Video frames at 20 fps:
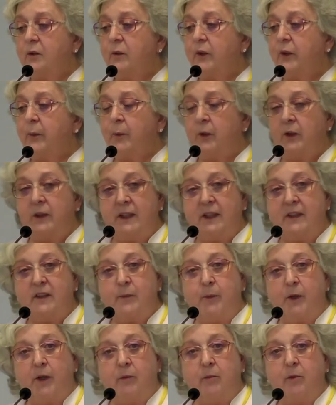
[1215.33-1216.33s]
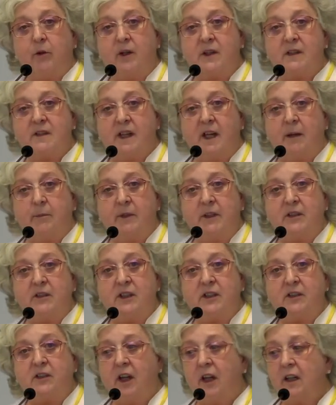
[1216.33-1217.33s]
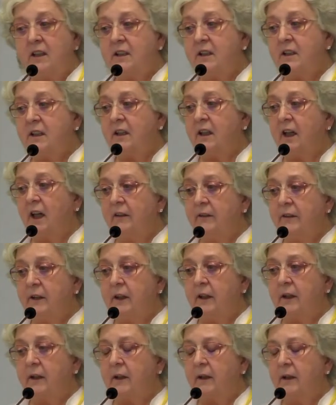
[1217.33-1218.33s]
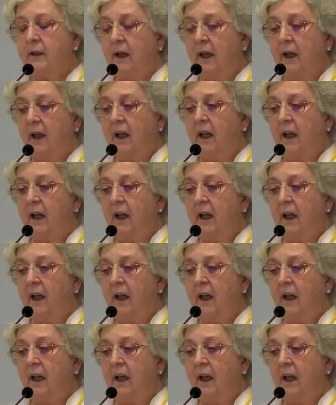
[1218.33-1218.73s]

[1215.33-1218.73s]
was put these billboards up, and she talked to the governor